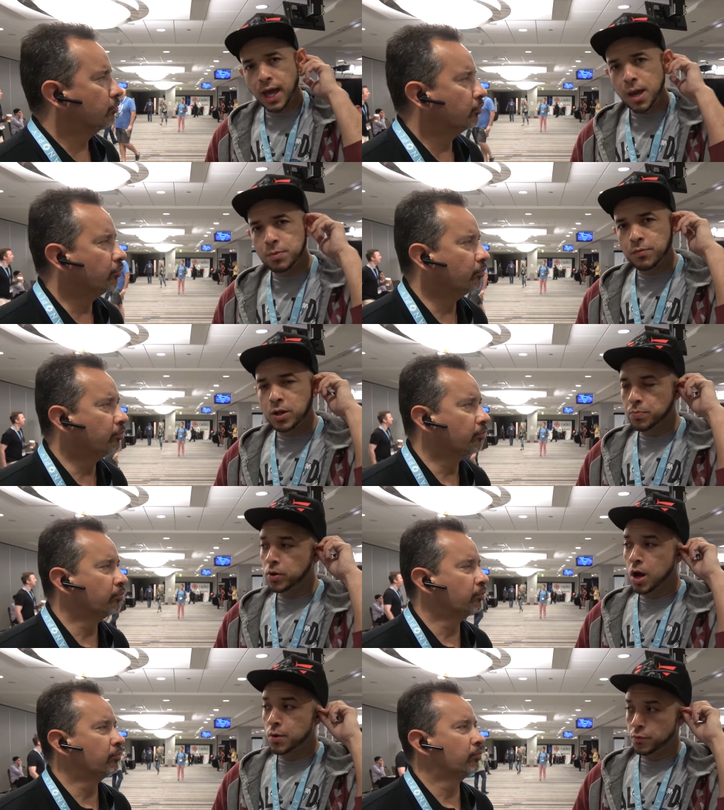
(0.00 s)
Speaker 1: Game Developer
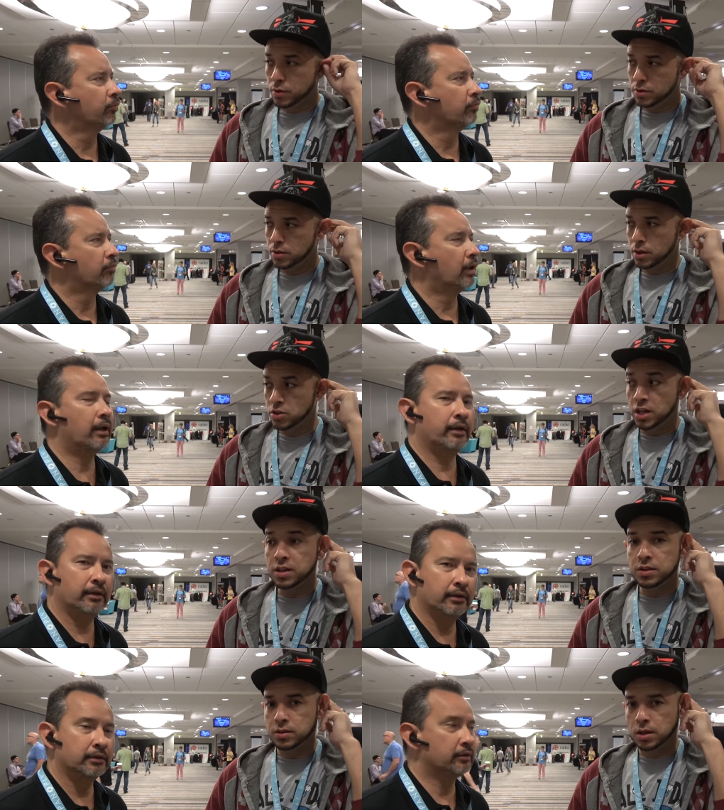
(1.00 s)
Conference, uh-huh.
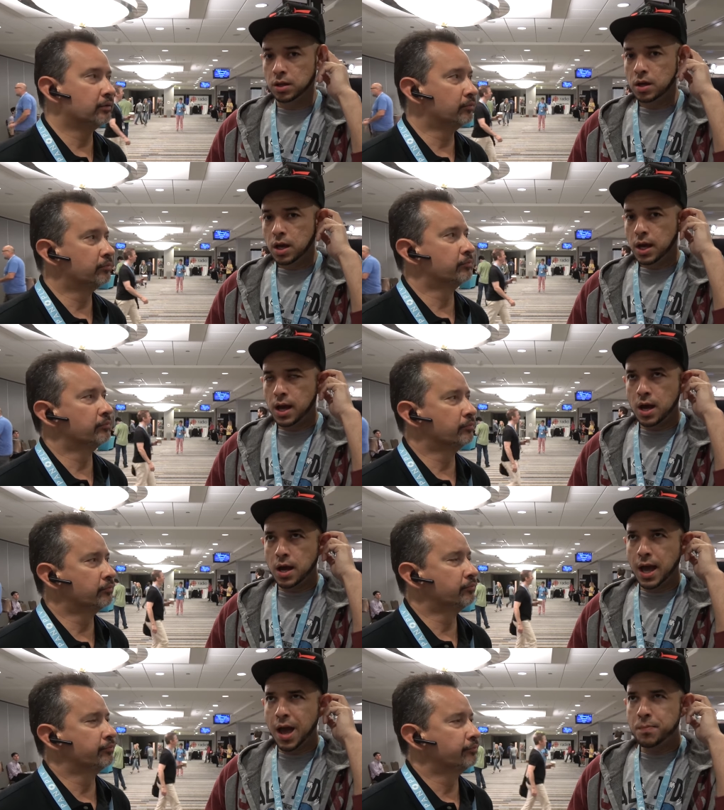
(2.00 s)
GDC. Uh,
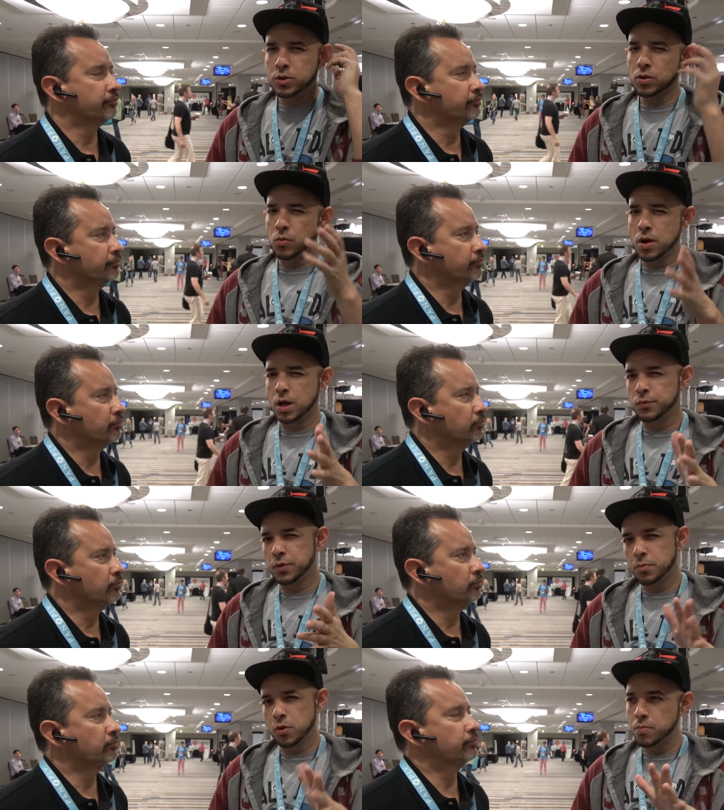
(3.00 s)
it happens around
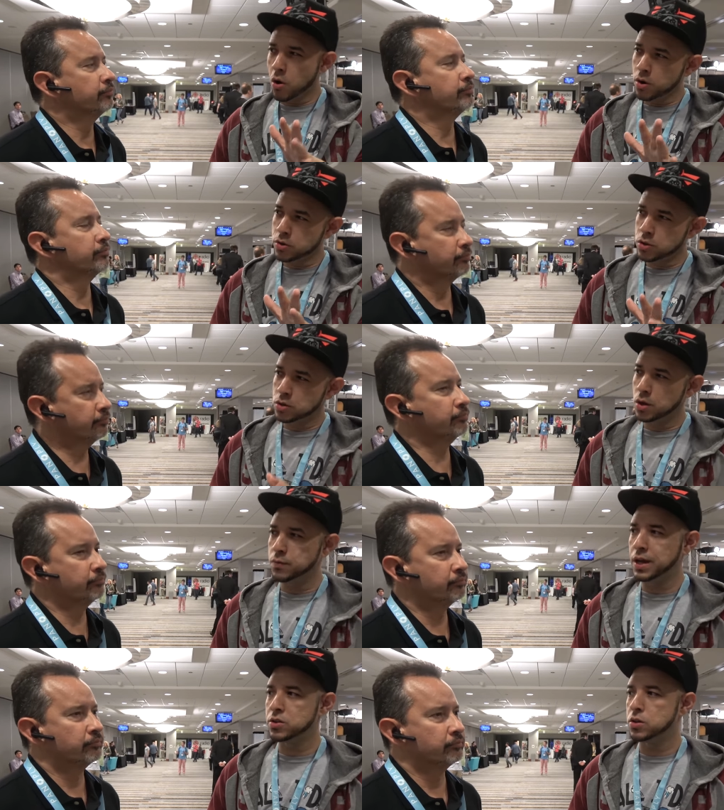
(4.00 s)
February, March of
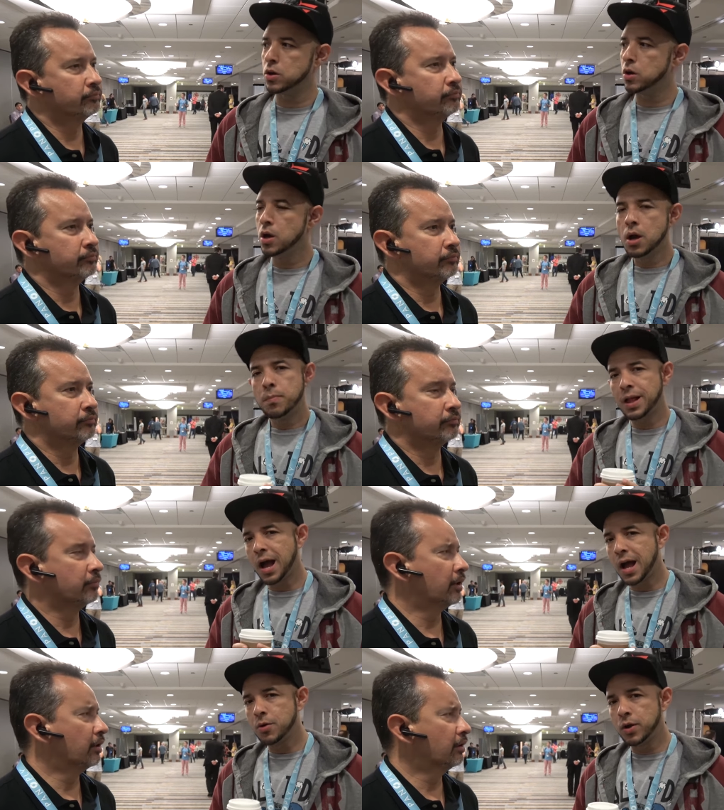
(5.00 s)
next year, but I
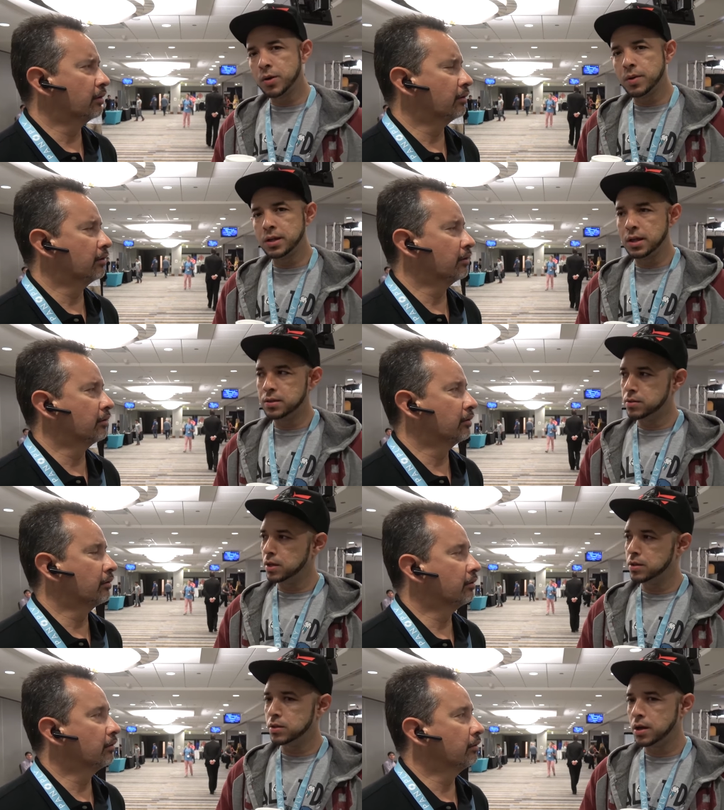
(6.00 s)
highly recommend it. It's
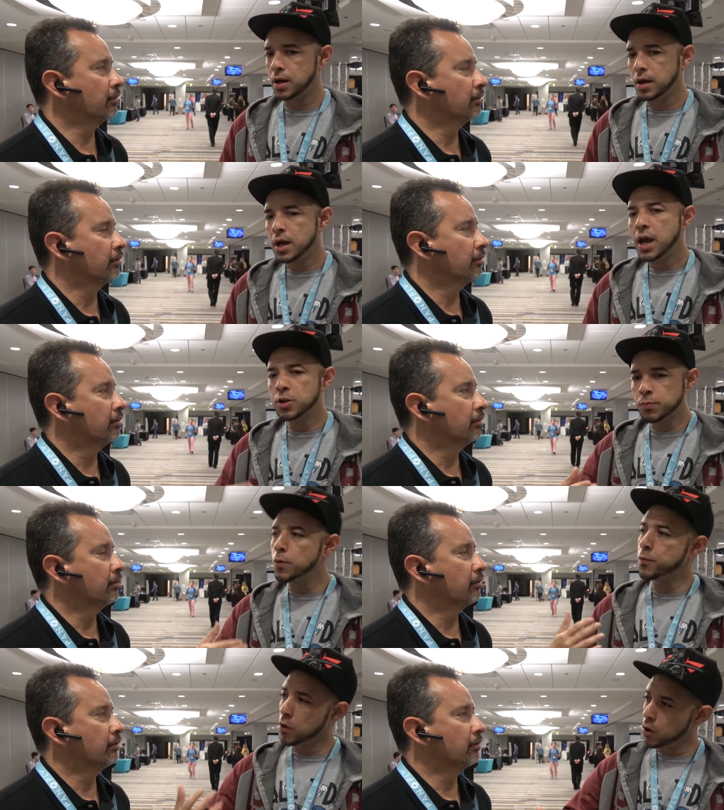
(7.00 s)
it's uh it's more
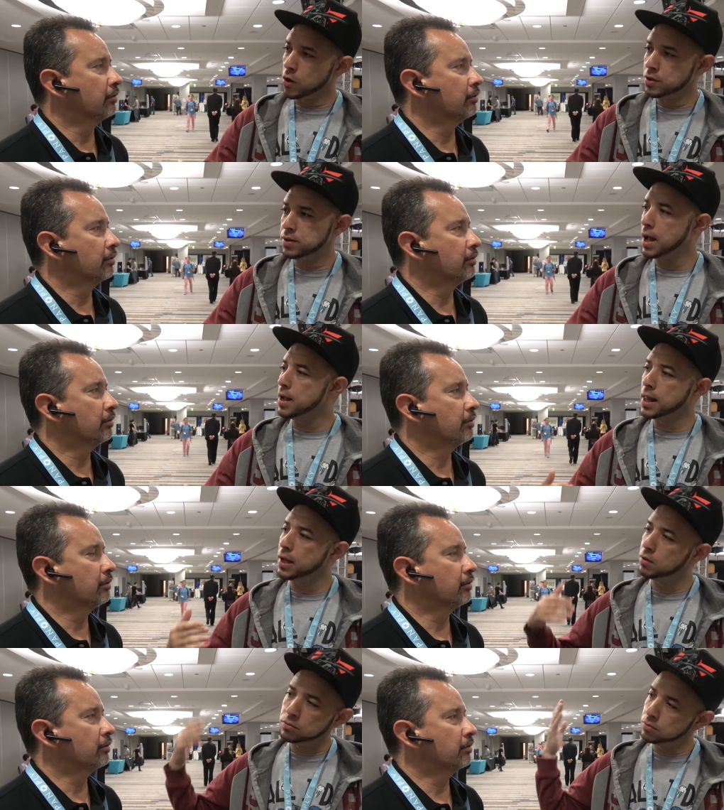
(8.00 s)
for her. It's not
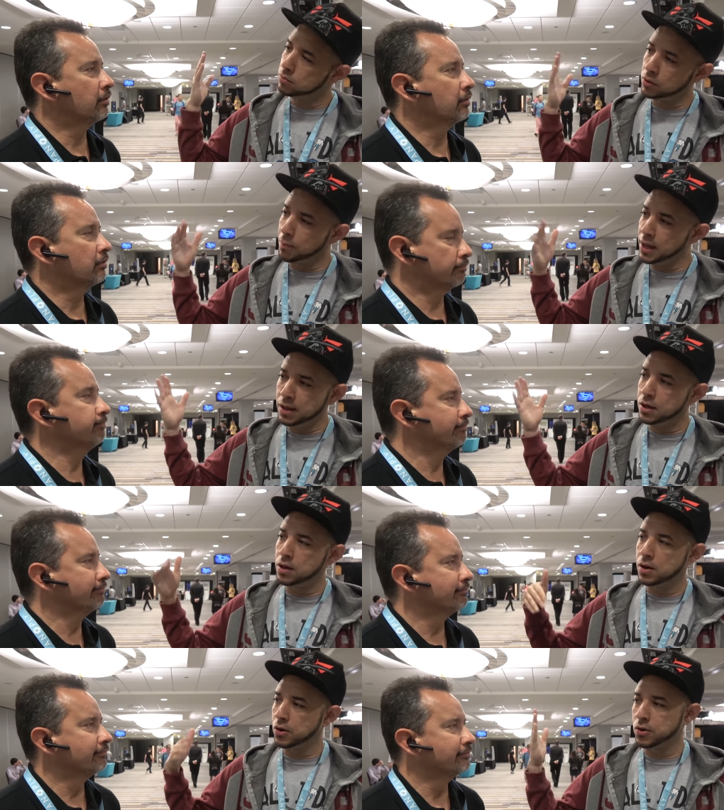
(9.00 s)
like the media
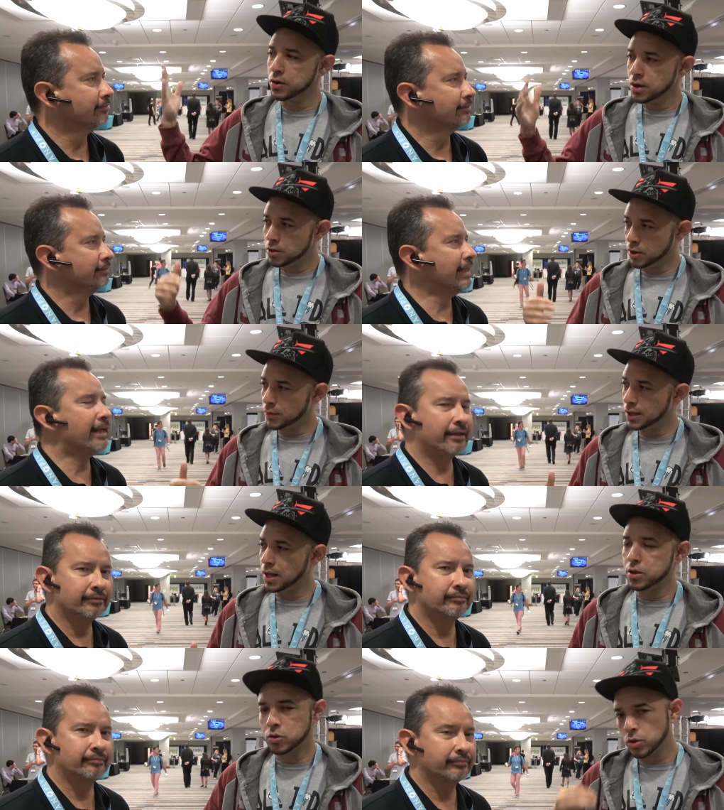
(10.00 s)
or something like
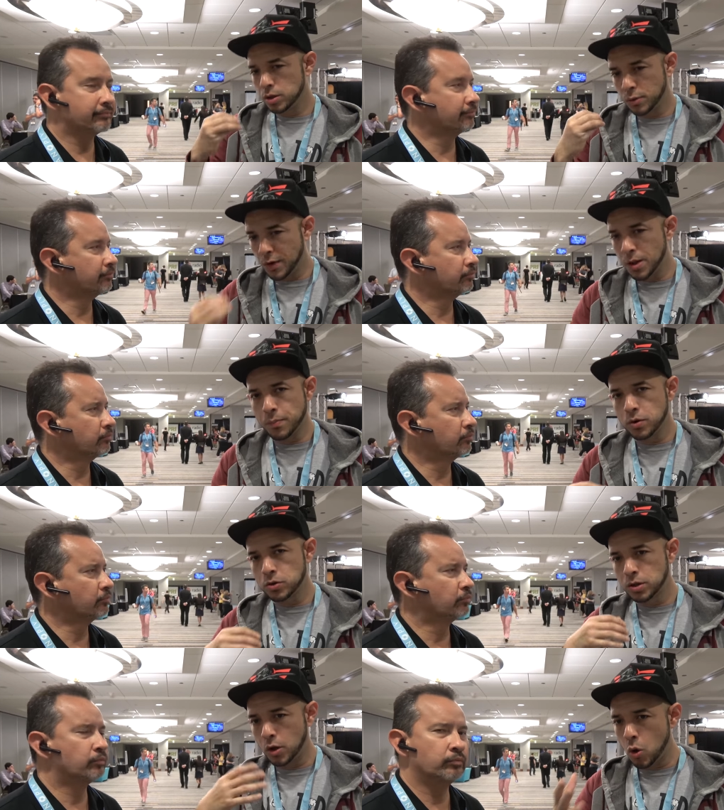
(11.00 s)
that. So the developers
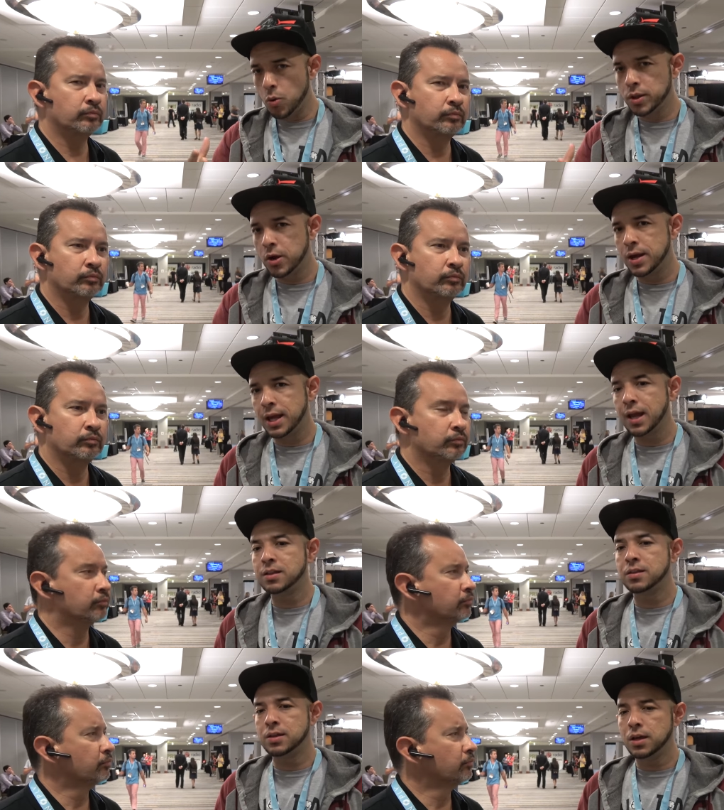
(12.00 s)
they go there and they get
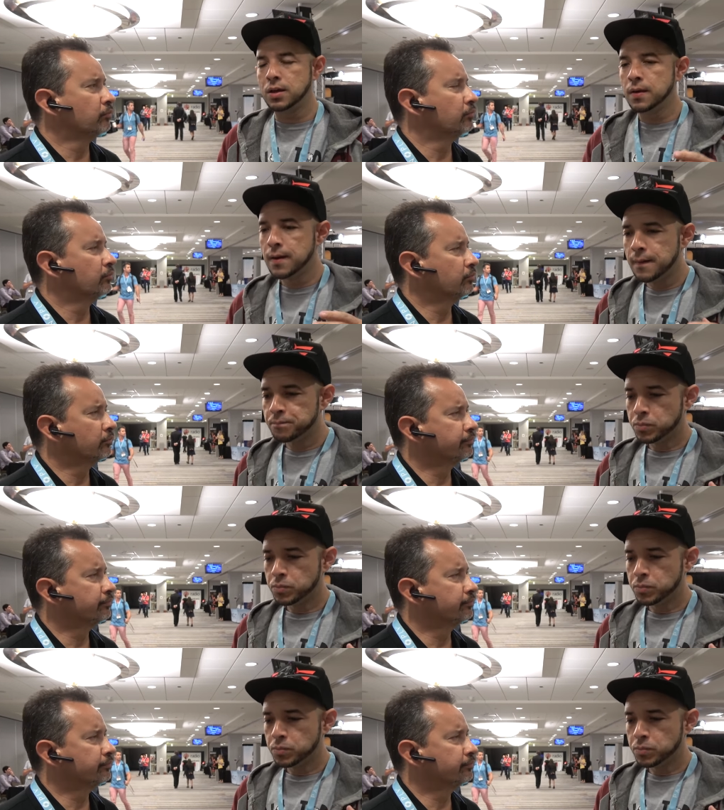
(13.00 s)
to see